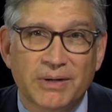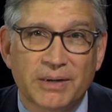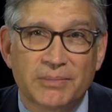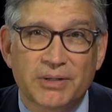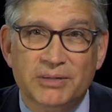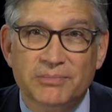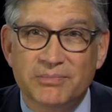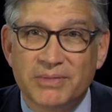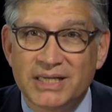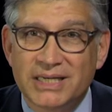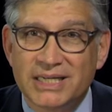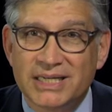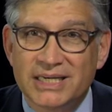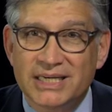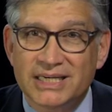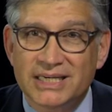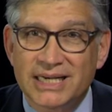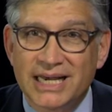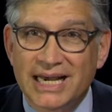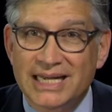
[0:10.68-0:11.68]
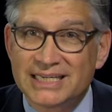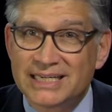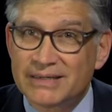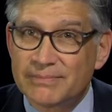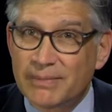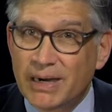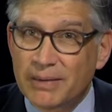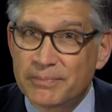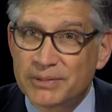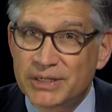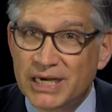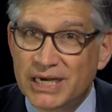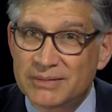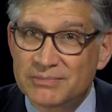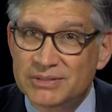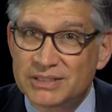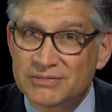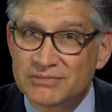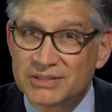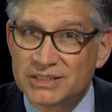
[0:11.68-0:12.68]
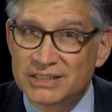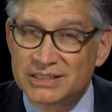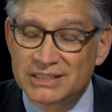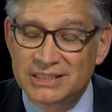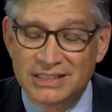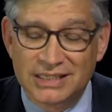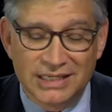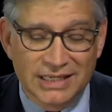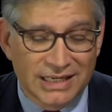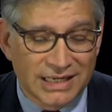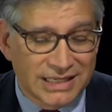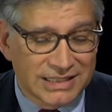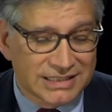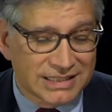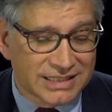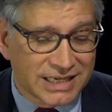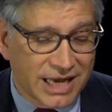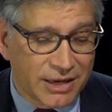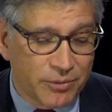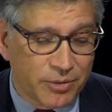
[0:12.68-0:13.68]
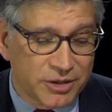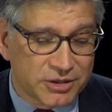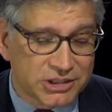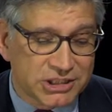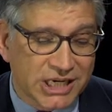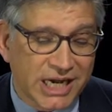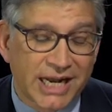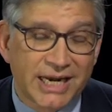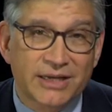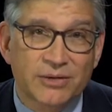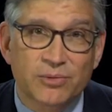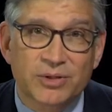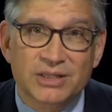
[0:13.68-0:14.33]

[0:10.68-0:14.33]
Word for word: Public Media and M. Oppenheim TV. Today we are chatting